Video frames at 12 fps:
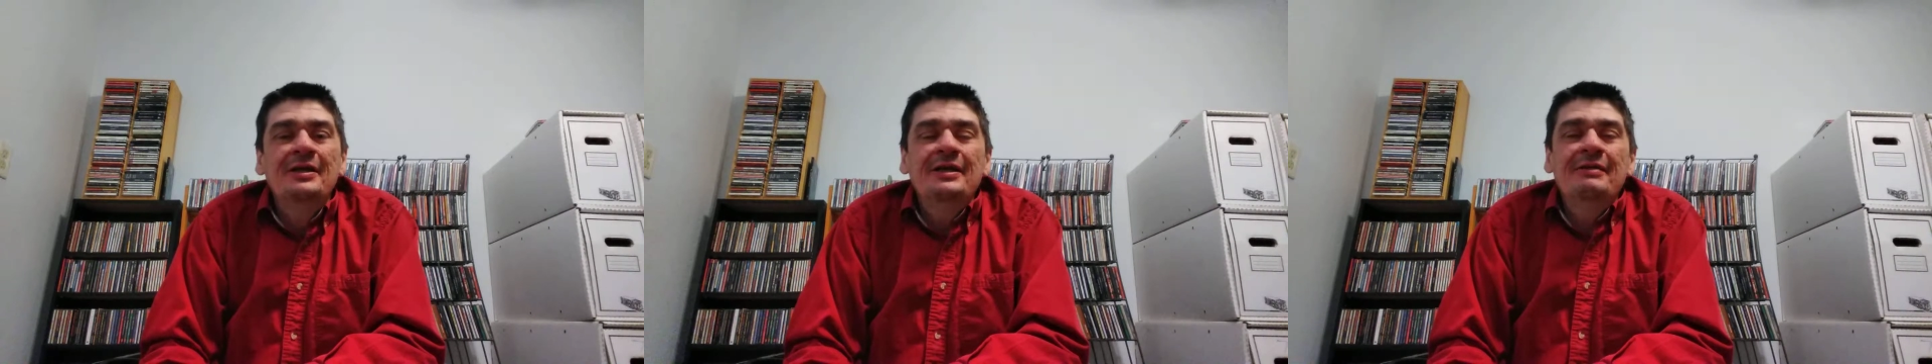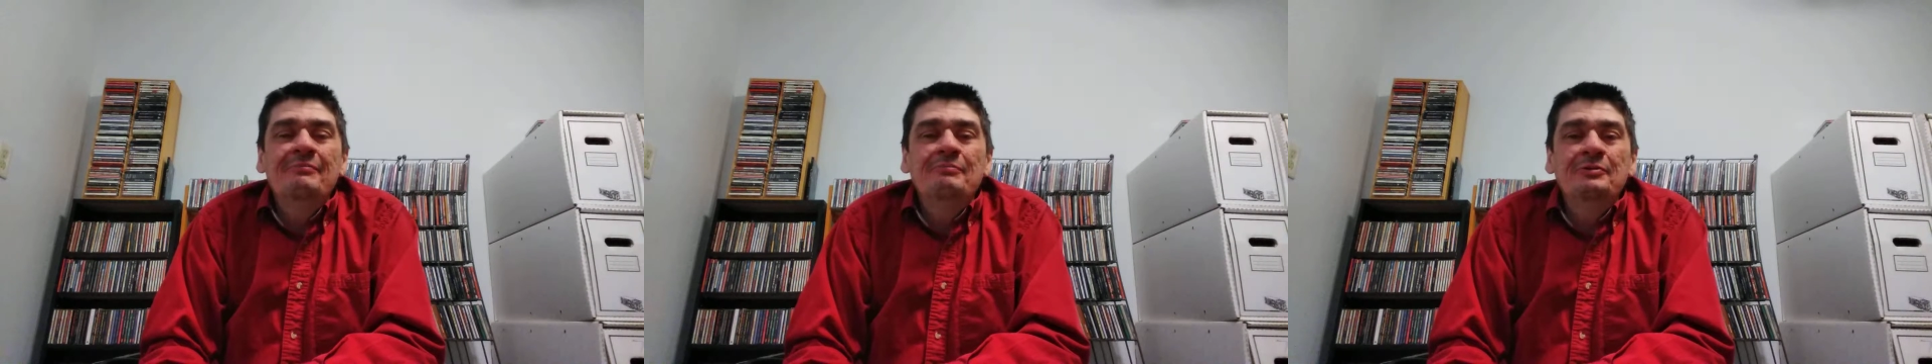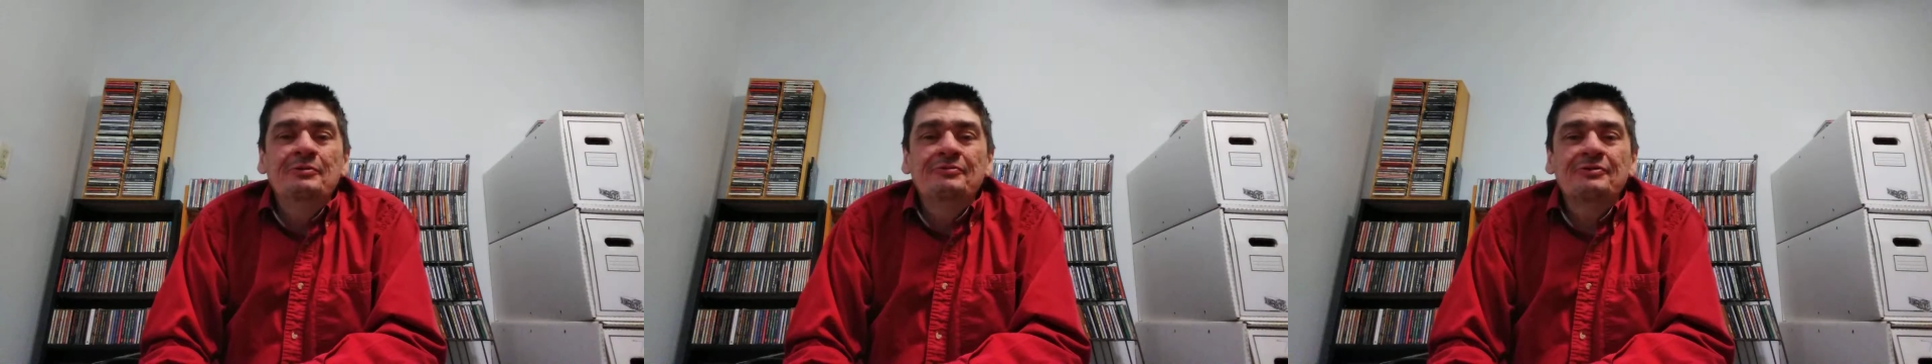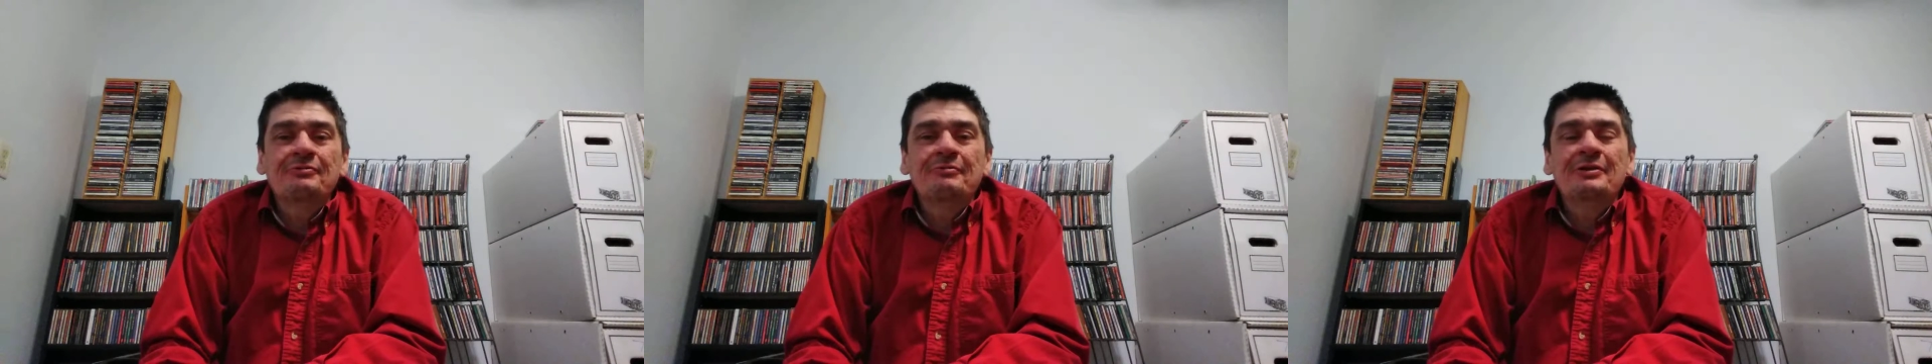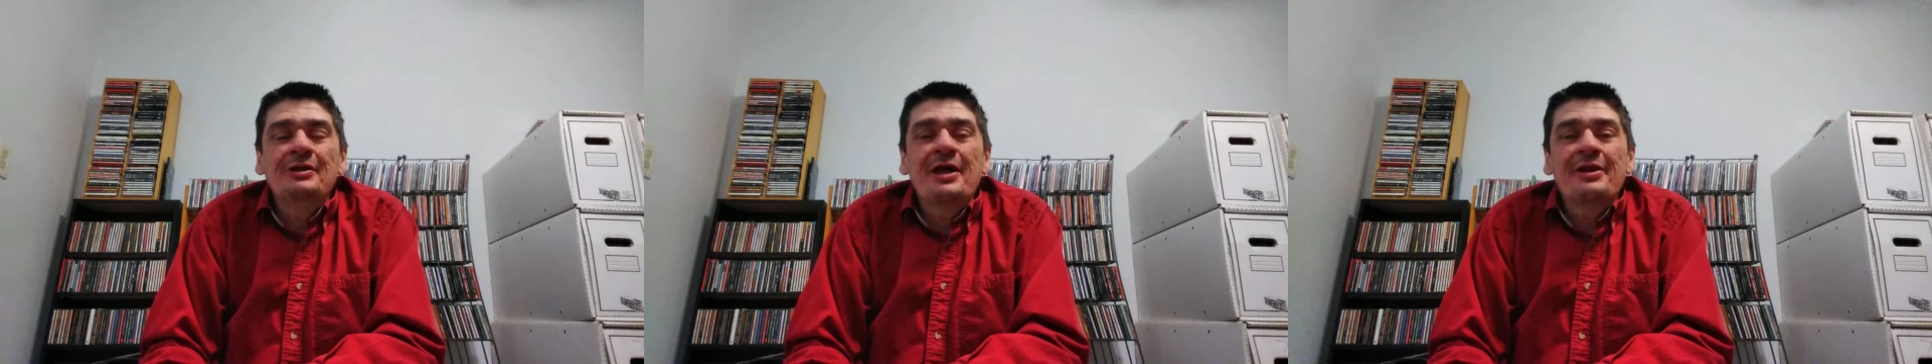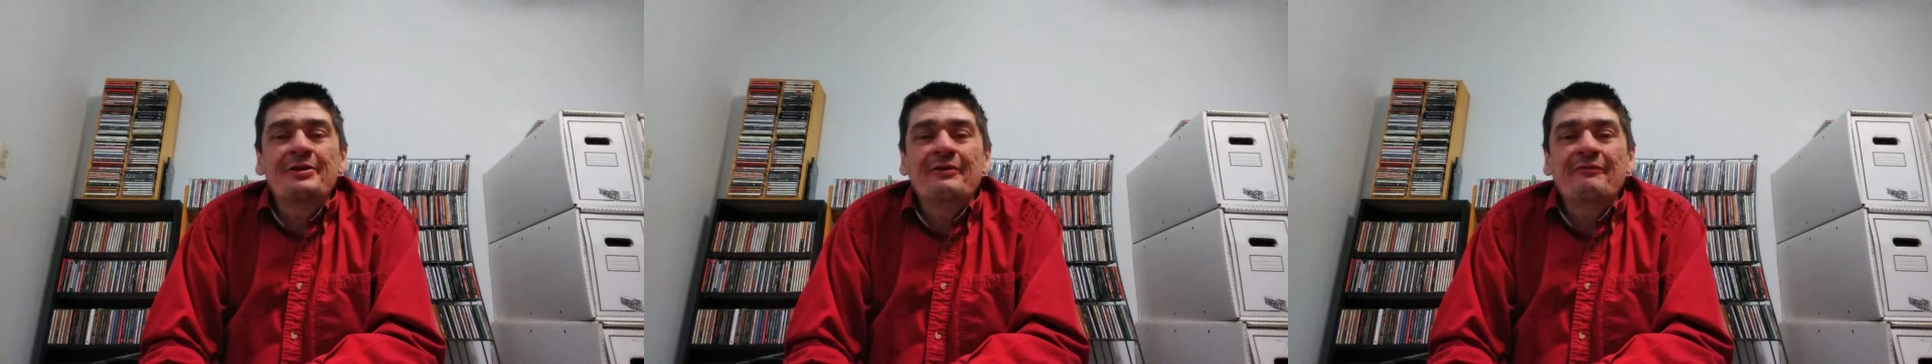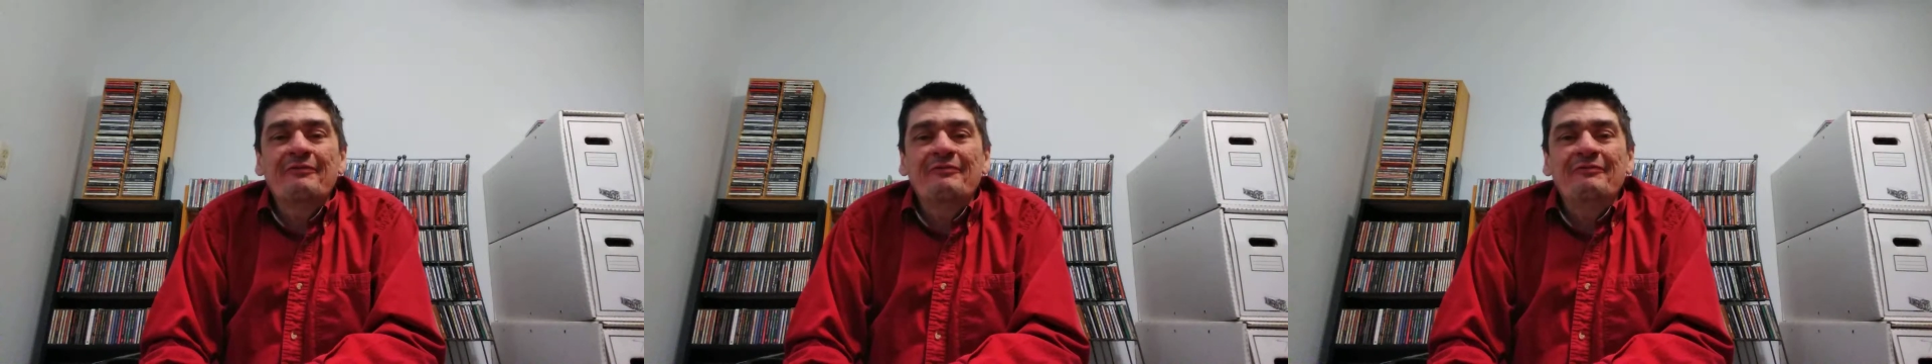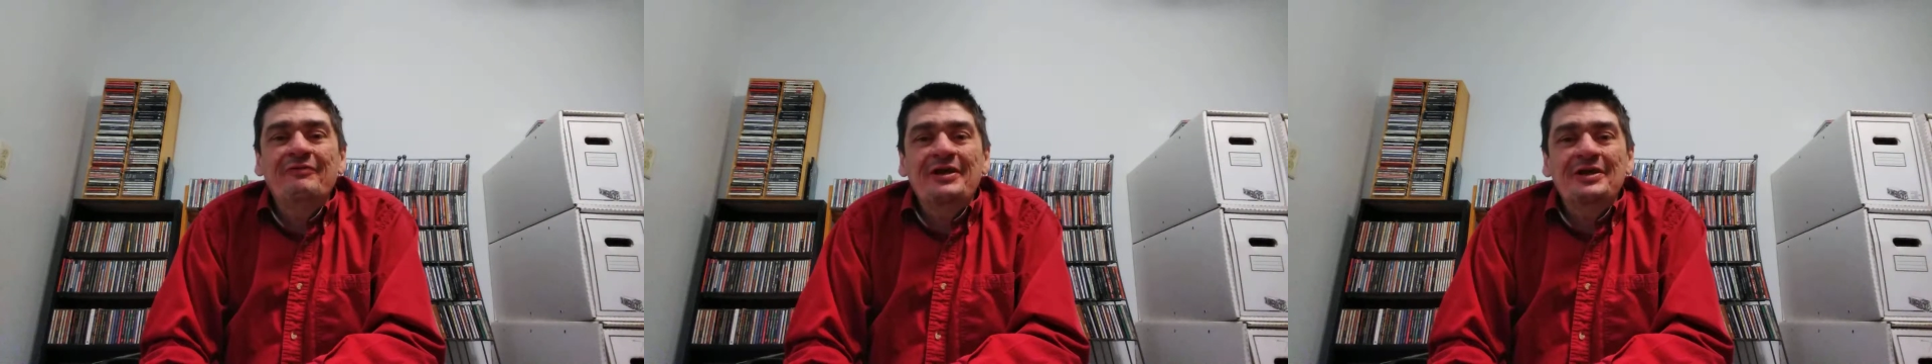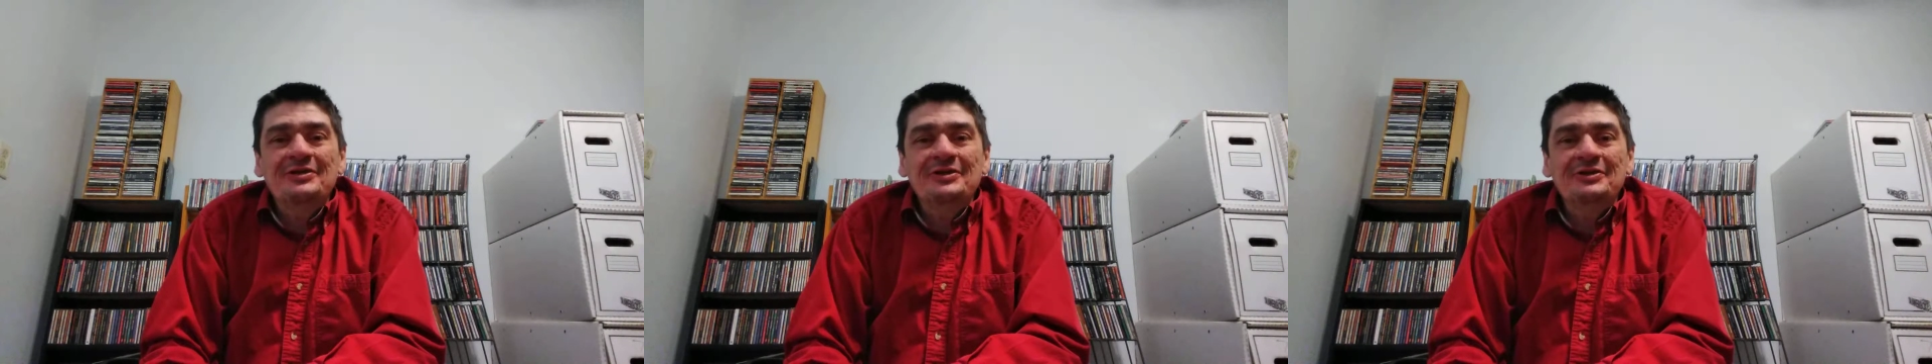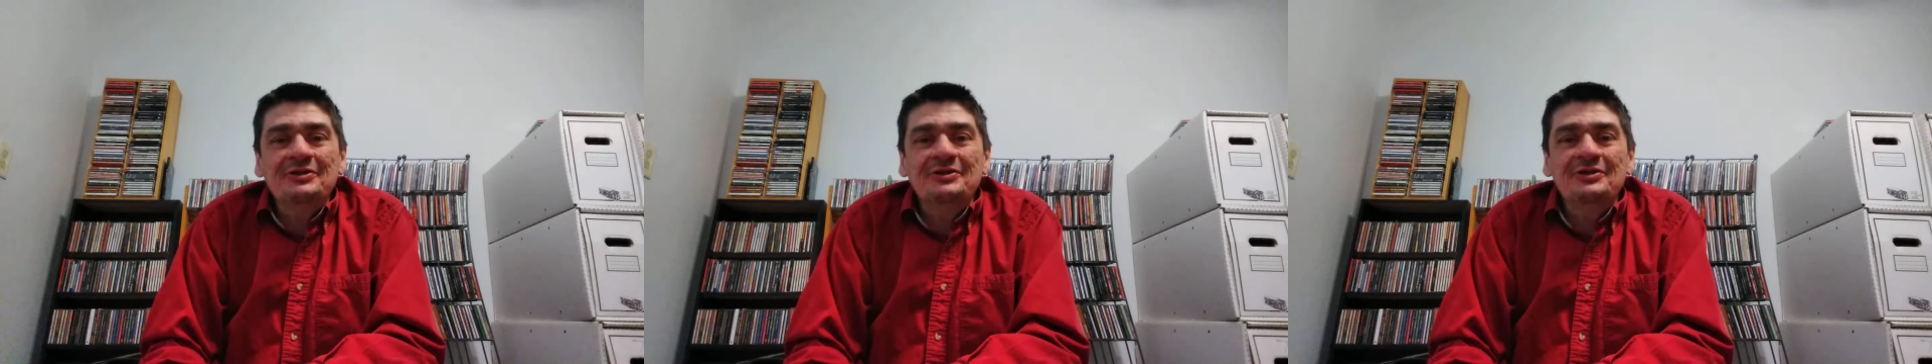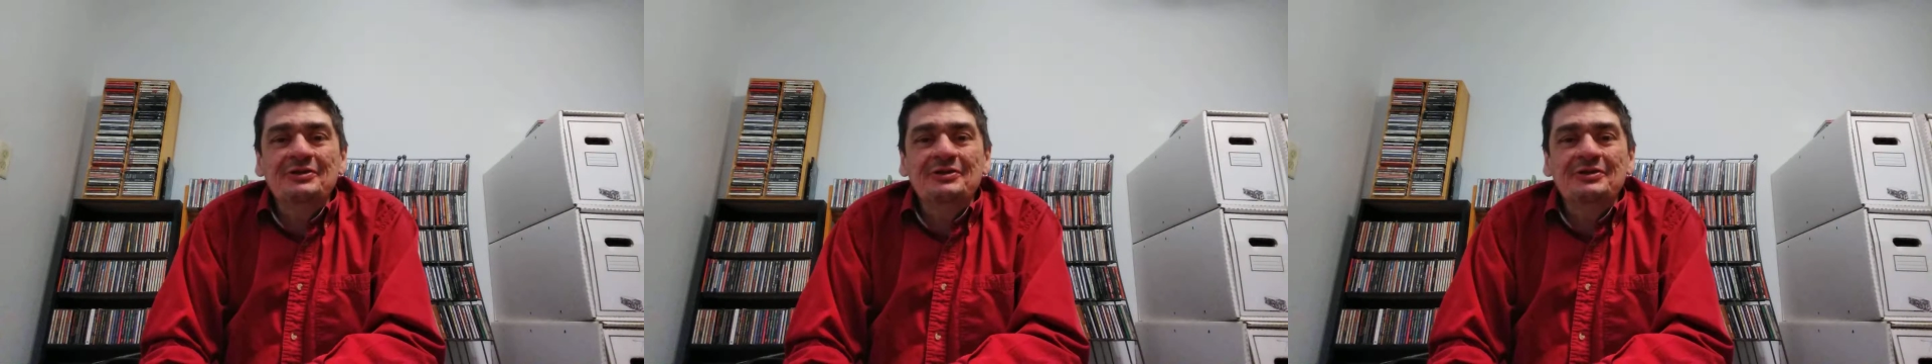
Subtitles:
It moves through a lot of different phases,